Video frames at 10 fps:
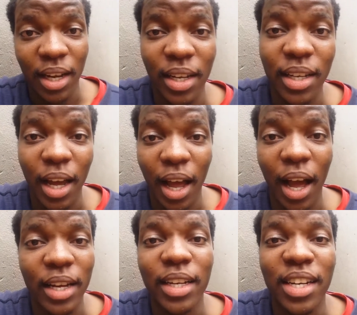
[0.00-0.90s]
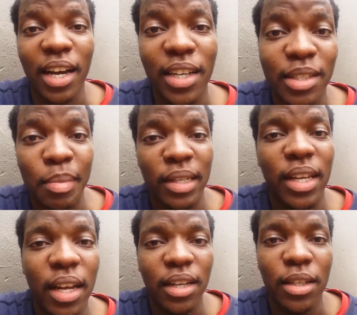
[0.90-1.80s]
Like, I did not expect
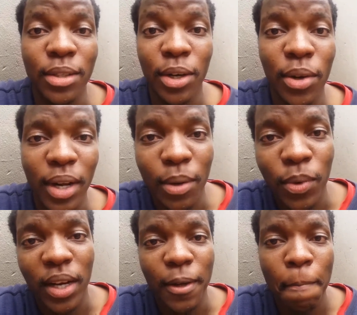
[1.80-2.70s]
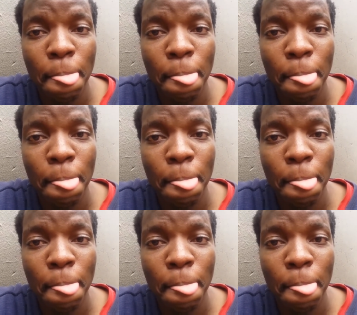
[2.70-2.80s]
the ending to go that way.